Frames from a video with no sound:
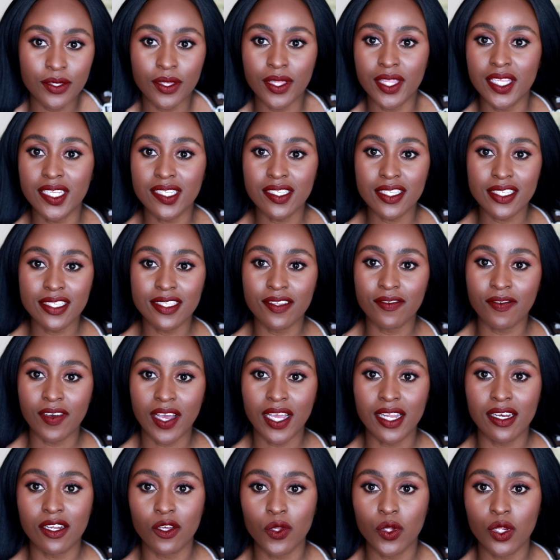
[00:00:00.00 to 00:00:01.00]
So this is the
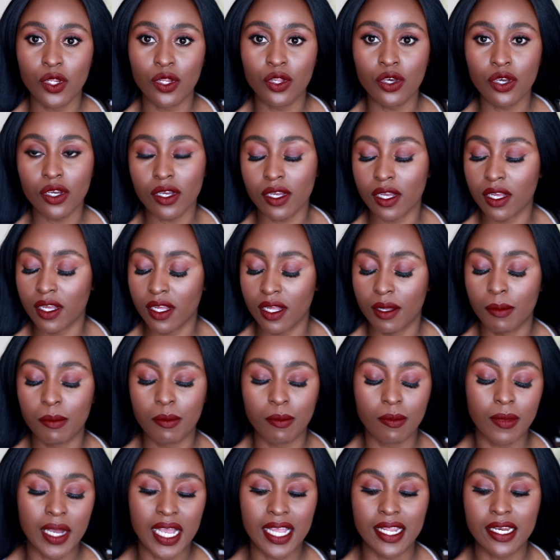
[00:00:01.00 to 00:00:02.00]
final look.
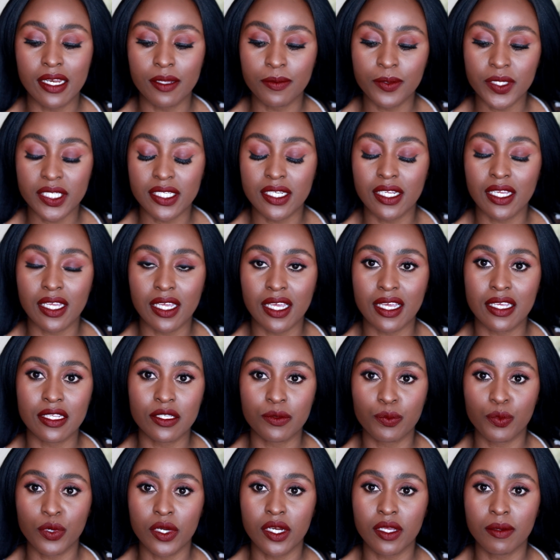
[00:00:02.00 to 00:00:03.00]
My lipstick is
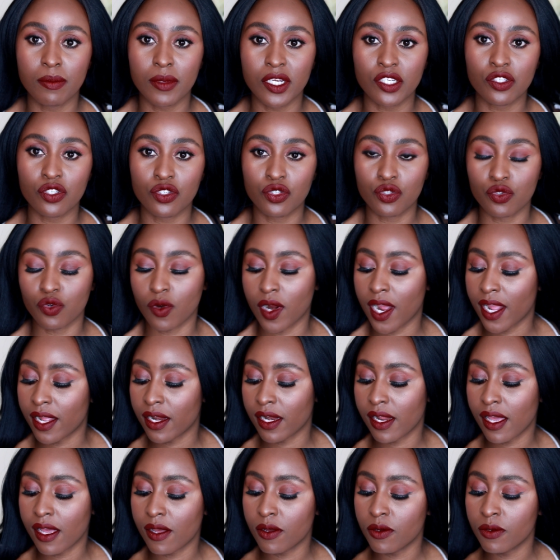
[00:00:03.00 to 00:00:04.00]
pretty much dry
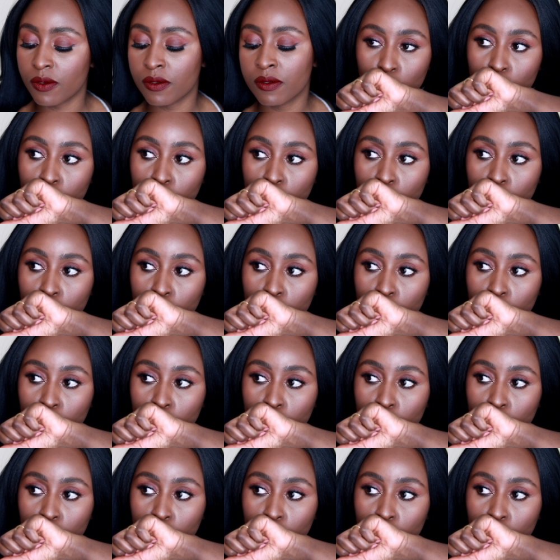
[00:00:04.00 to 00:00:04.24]
now.